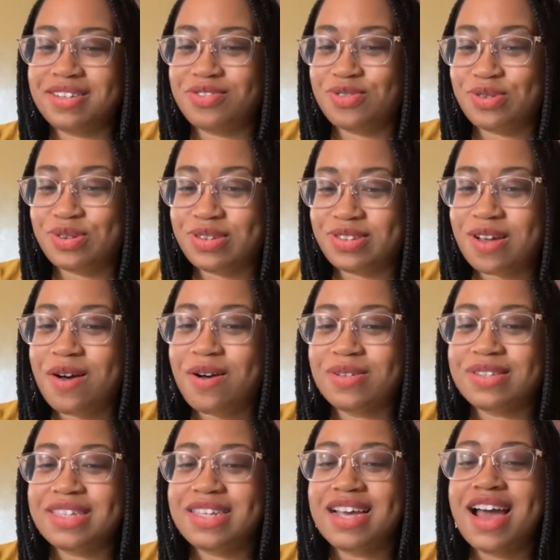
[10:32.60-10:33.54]
a
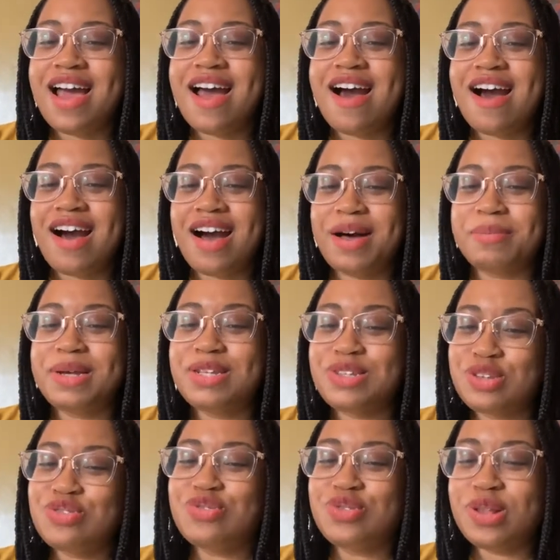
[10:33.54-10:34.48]
result,
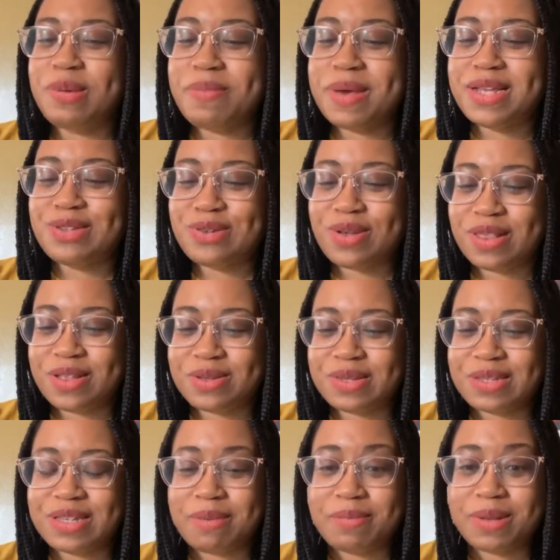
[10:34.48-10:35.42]
because it's really based on
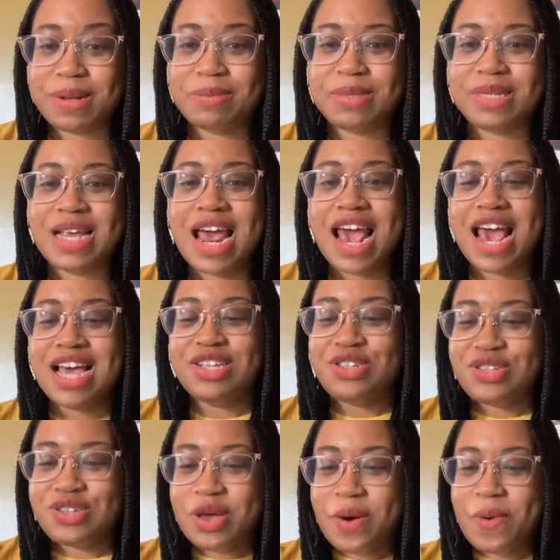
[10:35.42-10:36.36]
those symptoms.
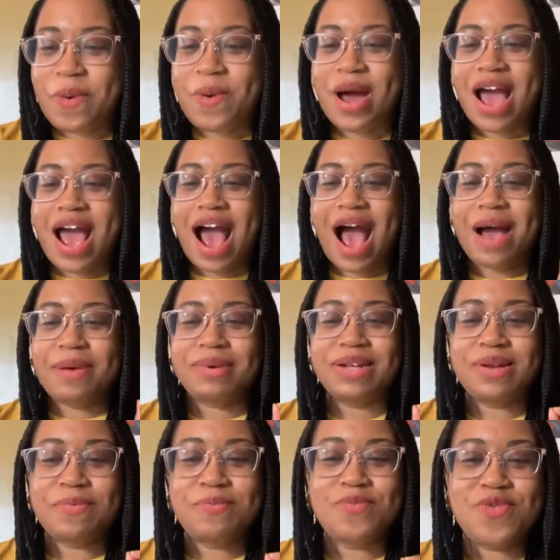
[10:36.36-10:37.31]
So I'm
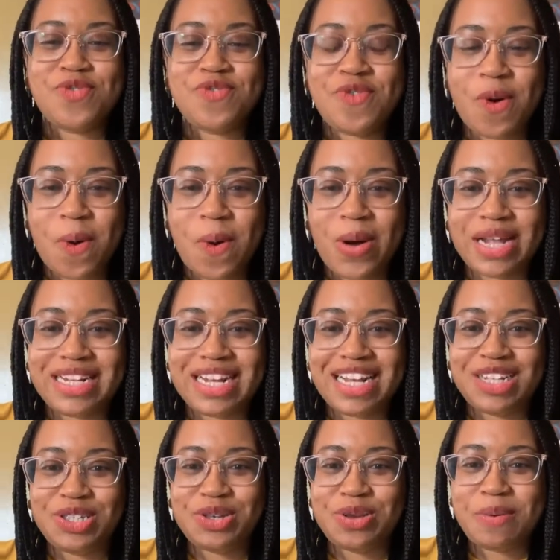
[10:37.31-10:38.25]
gonna move on
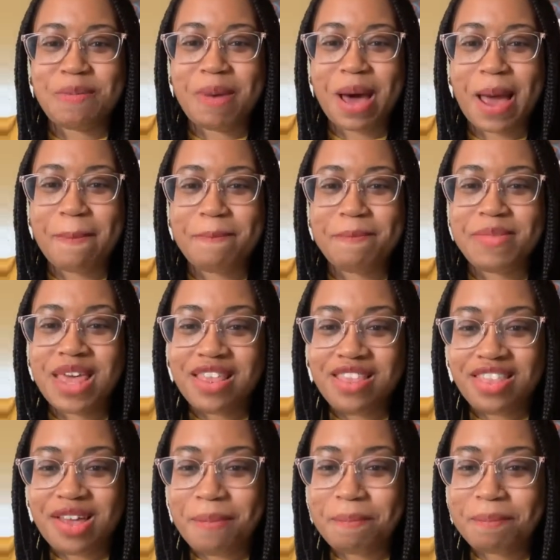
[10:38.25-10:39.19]
into my
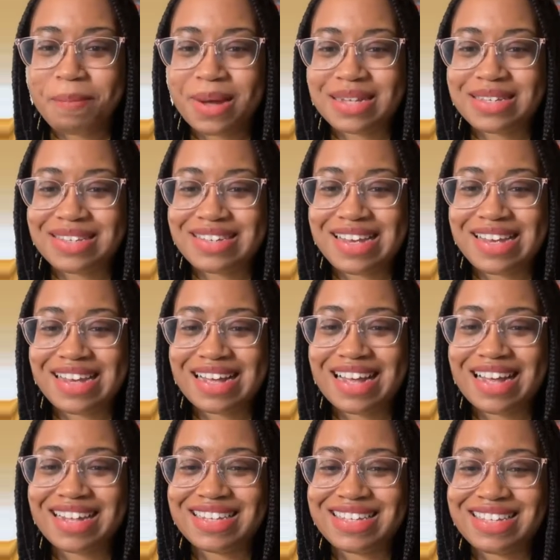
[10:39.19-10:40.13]
myth busting
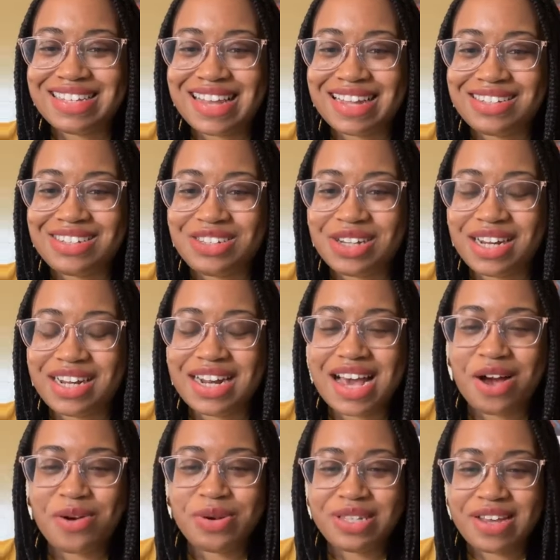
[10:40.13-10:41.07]
section.
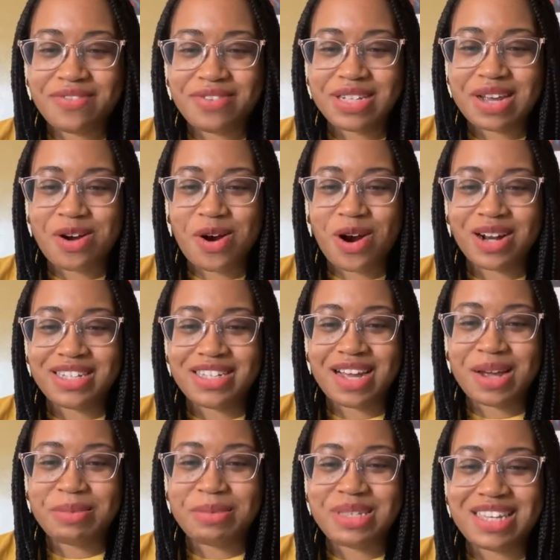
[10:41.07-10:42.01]
I always have a hard
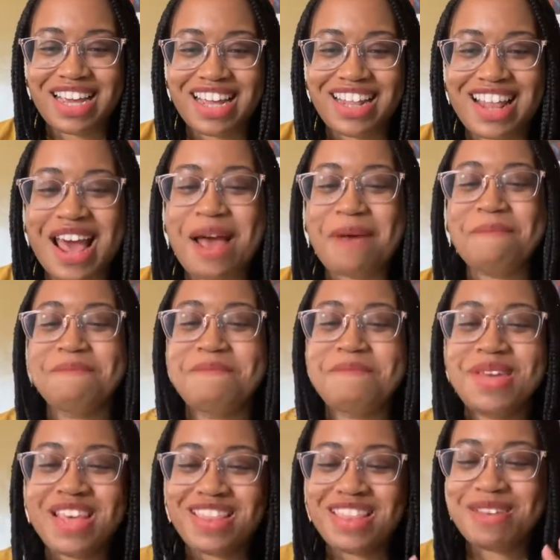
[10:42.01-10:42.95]
time saying that,
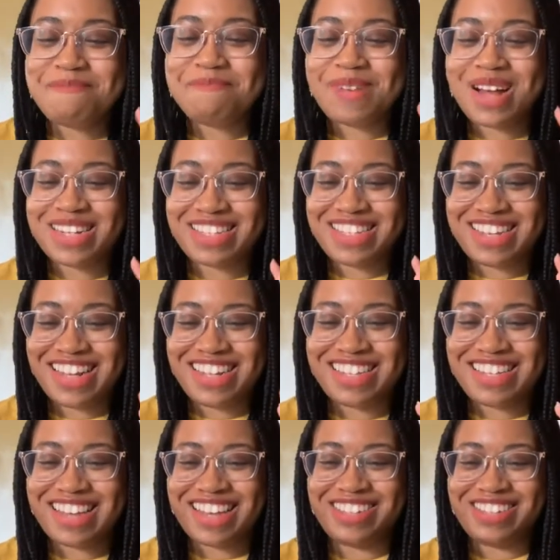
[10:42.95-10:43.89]
myth busting
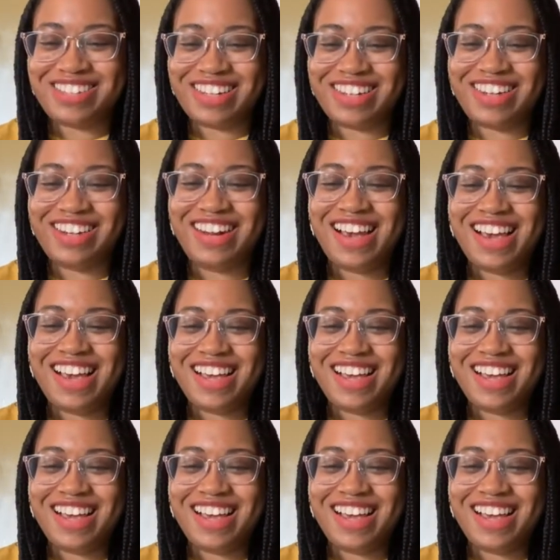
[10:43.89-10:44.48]
section.